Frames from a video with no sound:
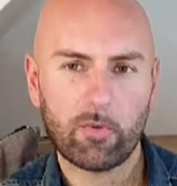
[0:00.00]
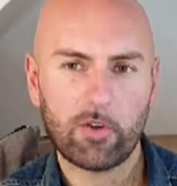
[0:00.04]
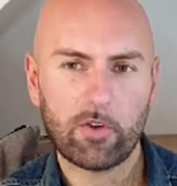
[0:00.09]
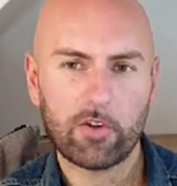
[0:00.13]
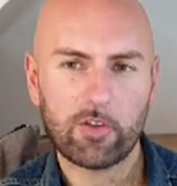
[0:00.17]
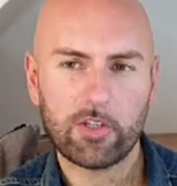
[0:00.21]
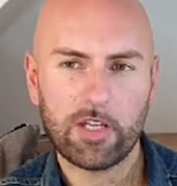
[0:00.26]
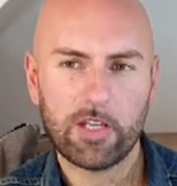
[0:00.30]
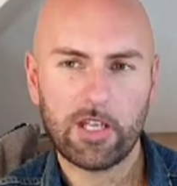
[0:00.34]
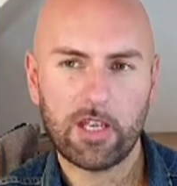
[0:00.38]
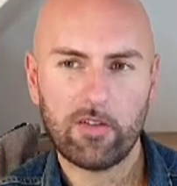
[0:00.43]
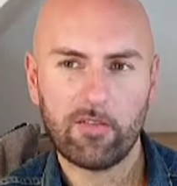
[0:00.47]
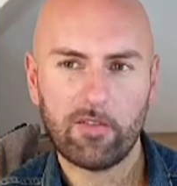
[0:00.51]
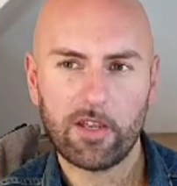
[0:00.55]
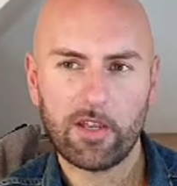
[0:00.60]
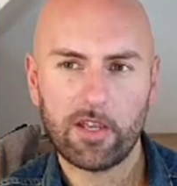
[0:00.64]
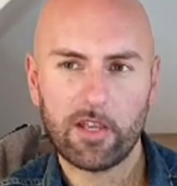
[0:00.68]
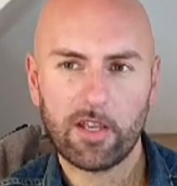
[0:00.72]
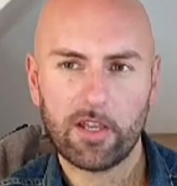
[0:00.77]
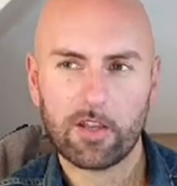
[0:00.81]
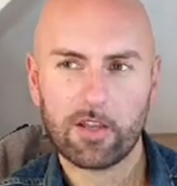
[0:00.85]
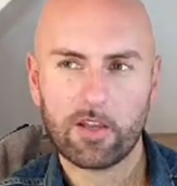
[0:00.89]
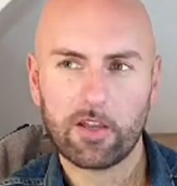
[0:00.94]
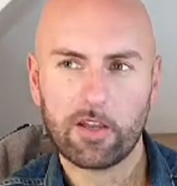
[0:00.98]
which give
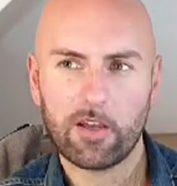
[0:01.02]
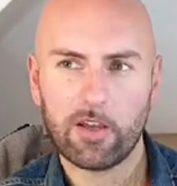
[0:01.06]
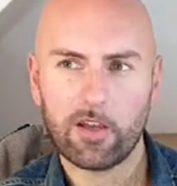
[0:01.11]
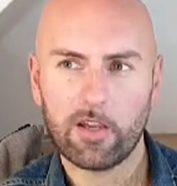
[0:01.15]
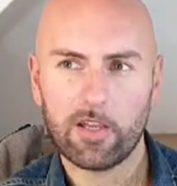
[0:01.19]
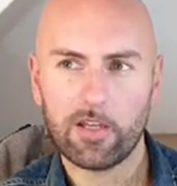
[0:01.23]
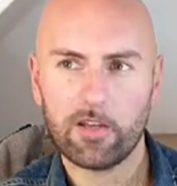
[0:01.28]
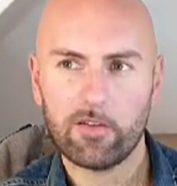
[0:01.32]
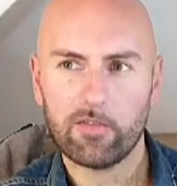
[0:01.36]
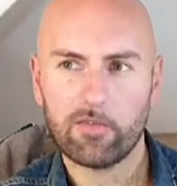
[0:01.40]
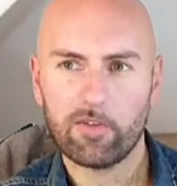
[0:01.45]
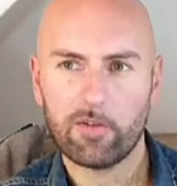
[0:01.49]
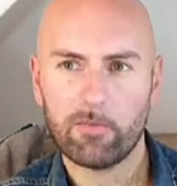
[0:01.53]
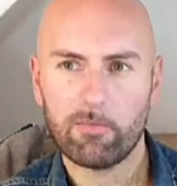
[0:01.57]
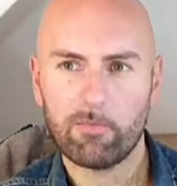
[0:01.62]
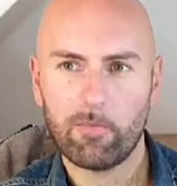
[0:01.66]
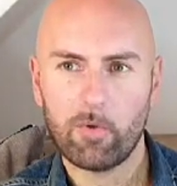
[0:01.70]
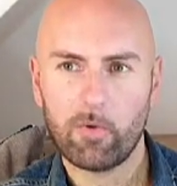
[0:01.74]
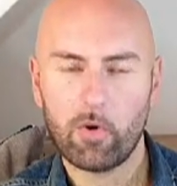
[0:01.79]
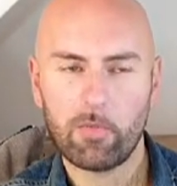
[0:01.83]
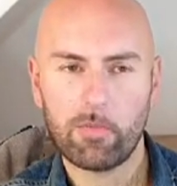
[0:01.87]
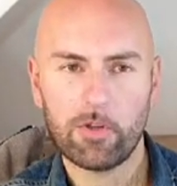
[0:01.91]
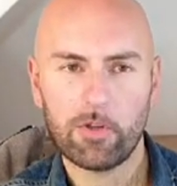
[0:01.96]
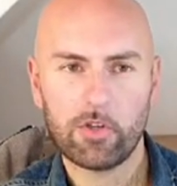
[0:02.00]
it a kind of a
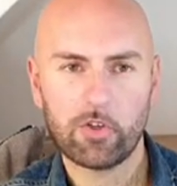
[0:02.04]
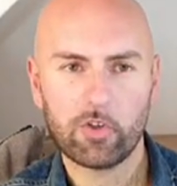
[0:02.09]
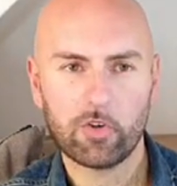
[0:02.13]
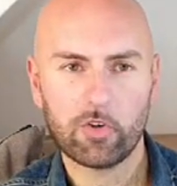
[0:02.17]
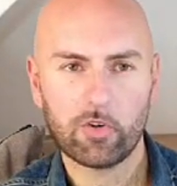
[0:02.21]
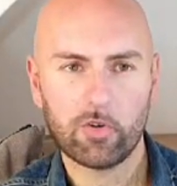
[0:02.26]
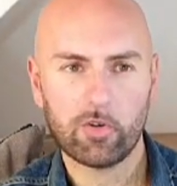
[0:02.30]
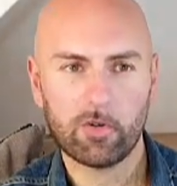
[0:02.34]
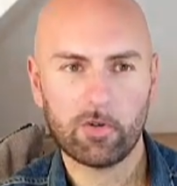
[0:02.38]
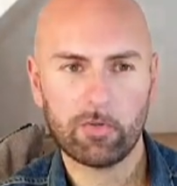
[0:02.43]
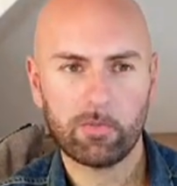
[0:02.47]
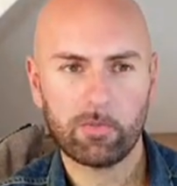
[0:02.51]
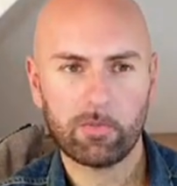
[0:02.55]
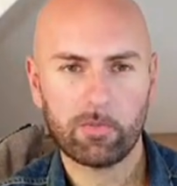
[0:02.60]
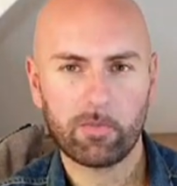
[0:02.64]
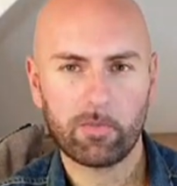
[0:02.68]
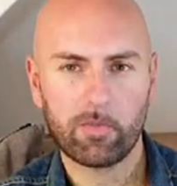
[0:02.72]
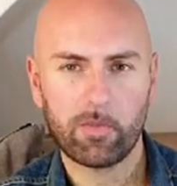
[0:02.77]
more mature